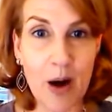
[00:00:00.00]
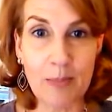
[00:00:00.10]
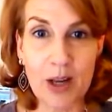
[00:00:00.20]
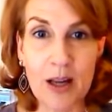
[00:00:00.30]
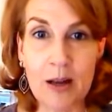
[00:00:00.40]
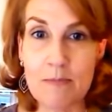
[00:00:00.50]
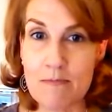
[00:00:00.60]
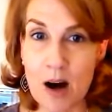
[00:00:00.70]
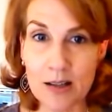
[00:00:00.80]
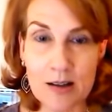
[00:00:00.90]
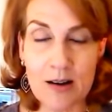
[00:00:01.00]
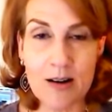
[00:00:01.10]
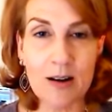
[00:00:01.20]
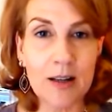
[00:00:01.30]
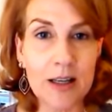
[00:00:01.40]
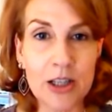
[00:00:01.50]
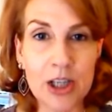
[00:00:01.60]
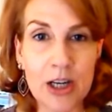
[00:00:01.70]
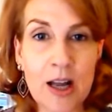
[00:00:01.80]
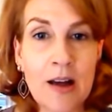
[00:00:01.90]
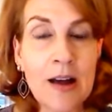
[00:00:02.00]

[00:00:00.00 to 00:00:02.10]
Poppy Montauk collection,